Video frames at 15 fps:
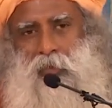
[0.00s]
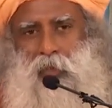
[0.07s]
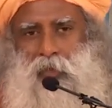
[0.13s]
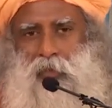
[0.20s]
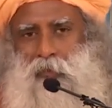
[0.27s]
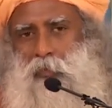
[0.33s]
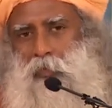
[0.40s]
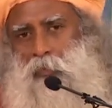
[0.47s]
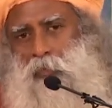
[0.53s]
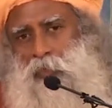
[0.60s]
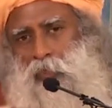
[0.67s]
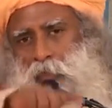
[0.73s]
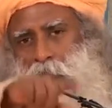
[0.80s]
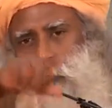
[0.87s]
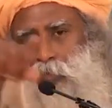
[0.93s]
Are there people
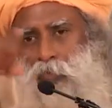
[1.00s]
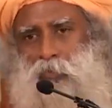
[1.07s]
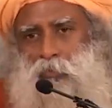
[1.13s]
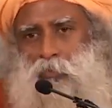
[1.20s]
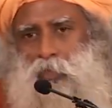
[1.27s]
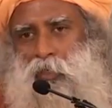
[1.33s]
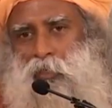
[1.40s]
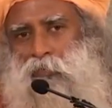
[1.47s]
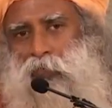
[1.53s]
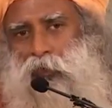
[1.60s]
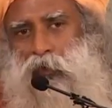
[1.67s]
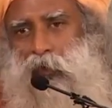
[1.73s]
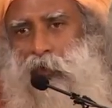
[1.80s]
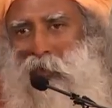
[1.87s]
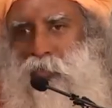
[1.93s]
here who don't believe in
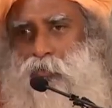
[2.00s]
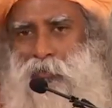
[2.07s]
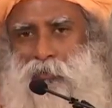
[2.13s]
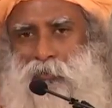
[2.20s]
God?